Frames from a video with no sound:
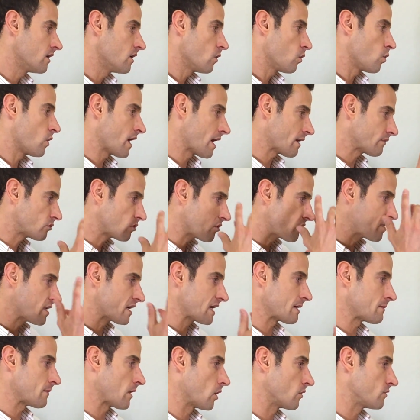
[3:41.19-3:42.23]
We have to think
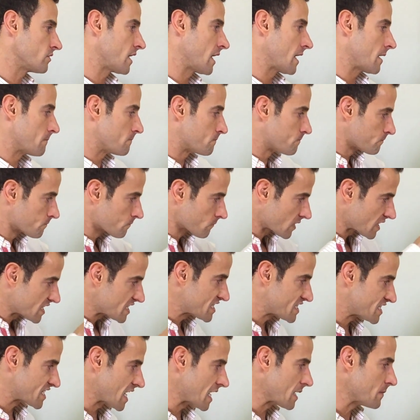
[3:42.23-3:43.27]
about the
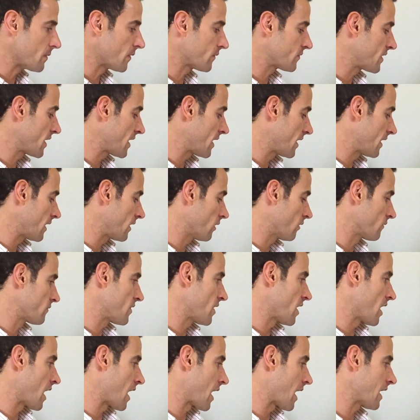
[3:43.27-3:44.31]
shape of
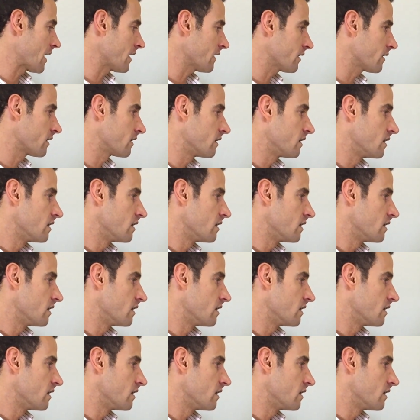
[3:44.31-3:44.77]
the arc.